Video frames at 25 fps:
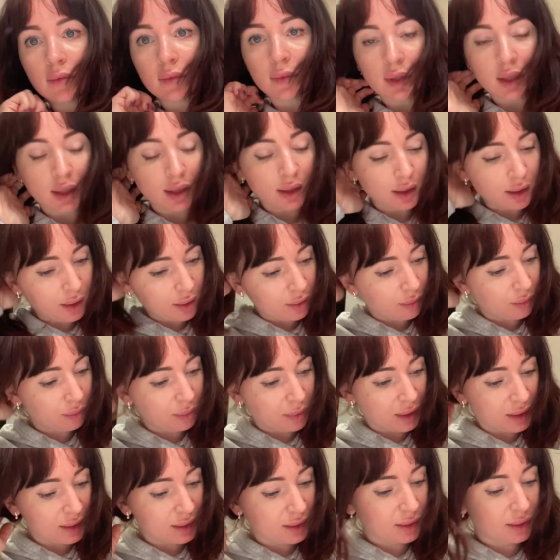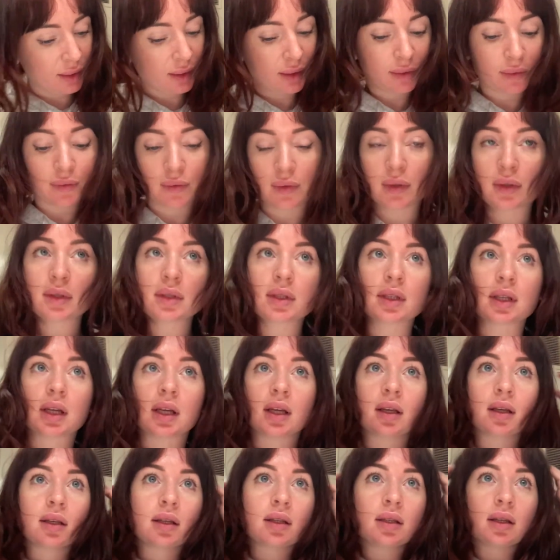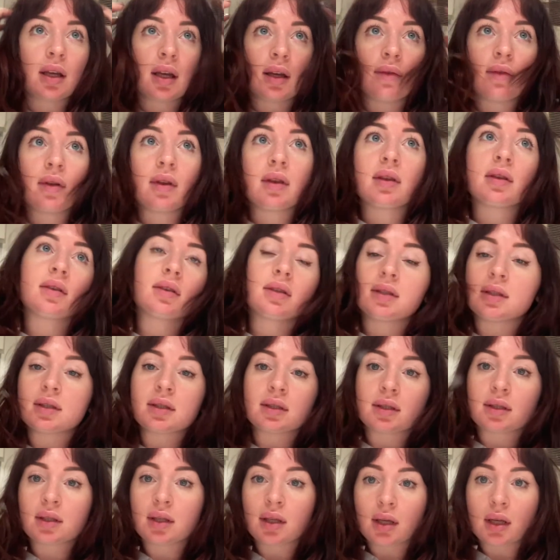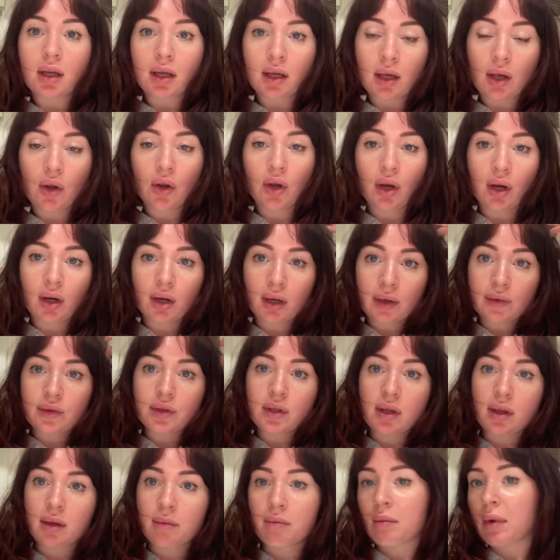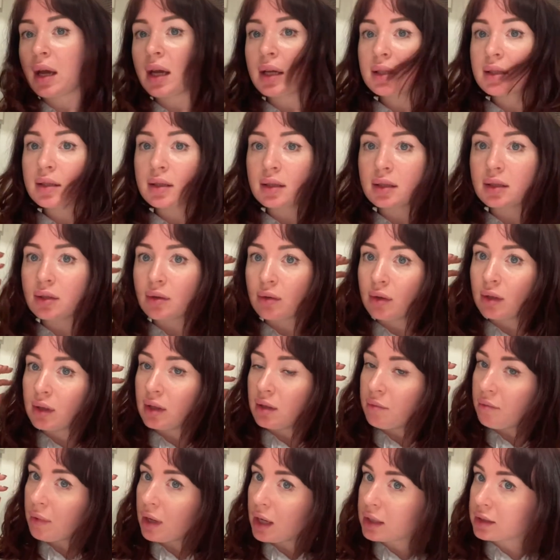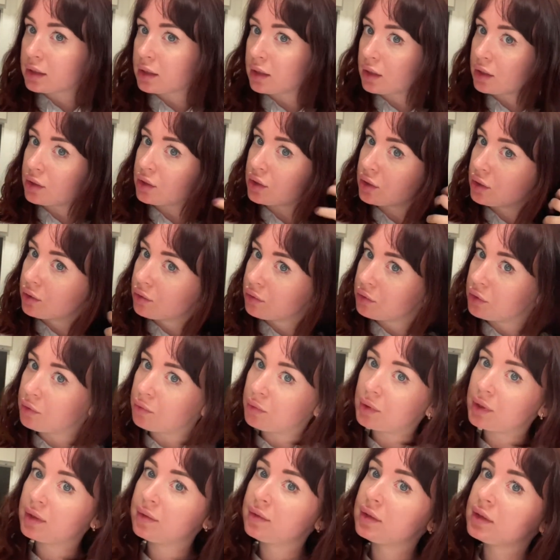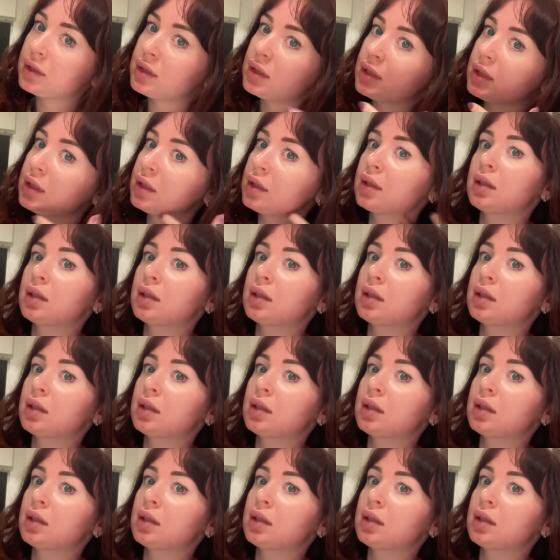How amazing it feels like having this hair after the mask, this oily mask that I showed you previously.